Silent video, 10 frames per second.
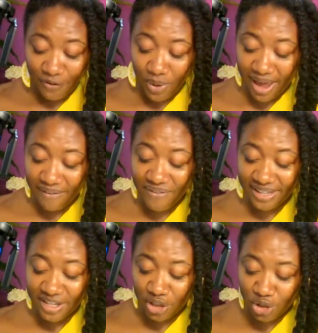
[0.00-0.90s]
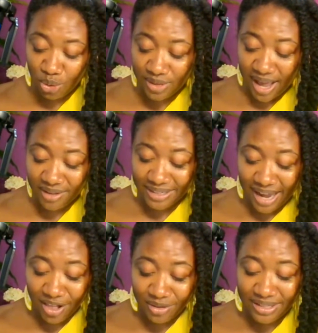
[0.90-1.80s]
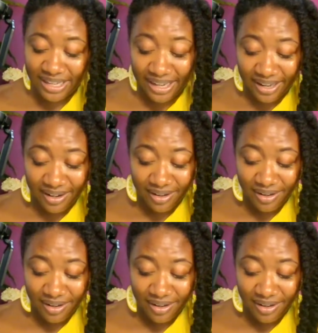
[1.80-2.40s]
if you had invested $2,000 then,